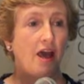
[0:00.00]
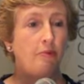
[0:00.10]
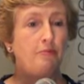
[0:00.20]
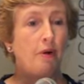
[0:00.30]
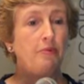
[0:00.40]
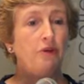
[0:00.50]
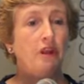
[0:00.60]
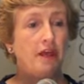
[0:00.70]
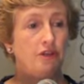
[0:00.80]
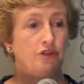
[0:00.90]
A
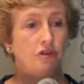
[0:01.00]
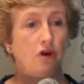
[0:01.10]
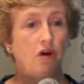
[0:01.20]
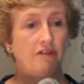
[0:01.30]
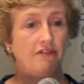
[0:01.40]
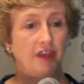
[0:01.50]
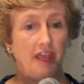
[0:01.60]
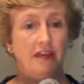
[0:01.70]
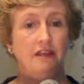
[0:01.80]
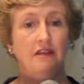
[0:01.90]
population of
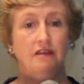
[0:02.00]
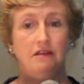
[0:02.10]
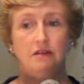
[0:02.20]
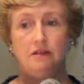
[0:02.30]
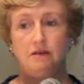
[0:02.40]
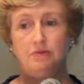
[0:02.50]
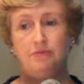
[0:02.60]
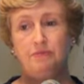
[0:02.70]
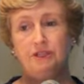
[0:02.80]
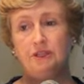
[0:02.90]
any
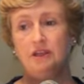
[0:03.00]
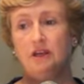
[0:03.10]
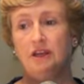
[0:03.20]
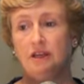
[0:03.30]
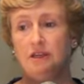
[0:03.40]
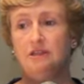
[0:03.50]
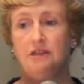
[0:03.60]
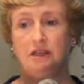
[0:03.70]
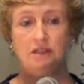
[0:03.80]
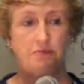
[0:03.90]
particular
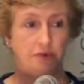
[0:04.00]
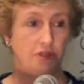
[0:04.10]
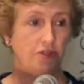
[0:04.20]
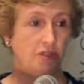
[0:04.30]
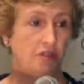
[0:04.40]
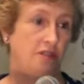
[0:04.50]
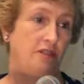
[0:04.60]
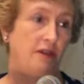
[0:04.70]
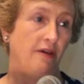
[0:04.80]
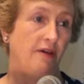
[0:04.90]
insect species